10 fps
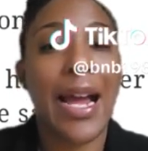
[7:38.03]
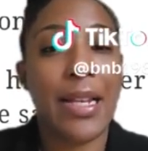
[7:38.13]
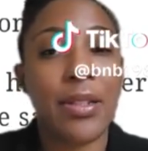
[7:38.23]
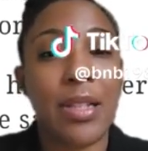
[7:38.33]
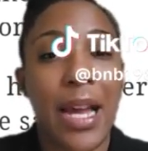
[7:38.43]

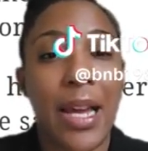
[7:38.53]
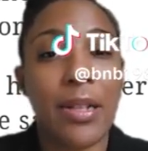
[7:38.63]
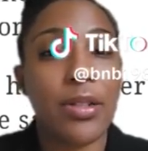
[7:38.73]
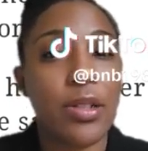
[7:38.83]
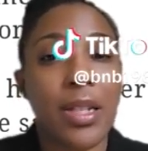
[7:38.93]
I
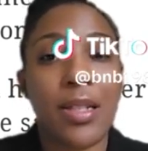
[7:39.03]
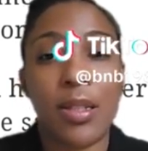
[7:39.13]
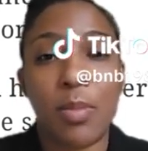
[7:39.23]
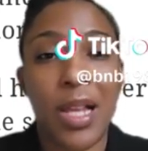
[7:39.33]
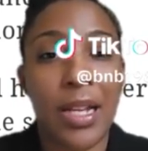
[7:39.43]

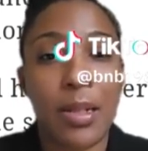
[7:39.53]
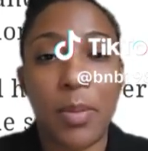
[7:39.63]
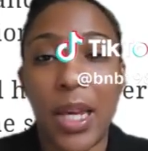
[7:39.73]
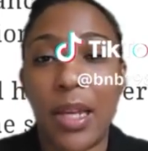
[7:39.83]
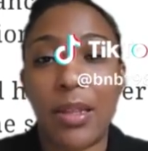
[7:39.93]
understand supply and
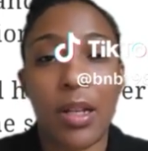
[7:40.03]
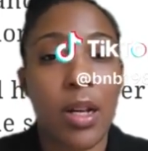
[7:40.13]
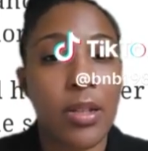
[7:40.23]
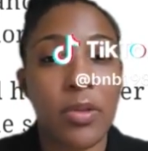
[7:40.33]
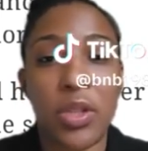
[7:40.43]
demand, the
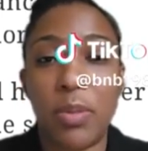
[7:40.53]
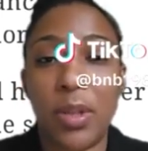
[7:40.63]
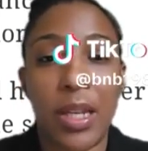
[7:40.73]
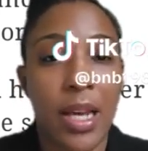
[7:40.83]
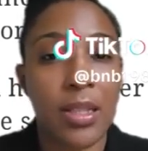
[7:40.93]
cost of
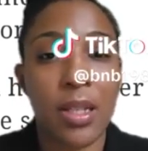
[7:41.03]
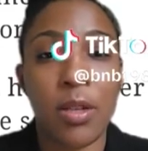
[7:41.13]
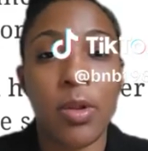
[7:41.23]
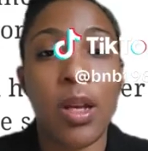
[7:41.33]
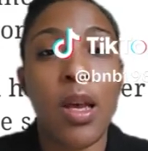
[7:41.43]
shipping,
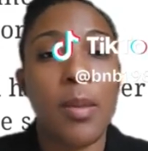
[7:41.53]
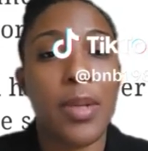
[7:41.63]
etc.,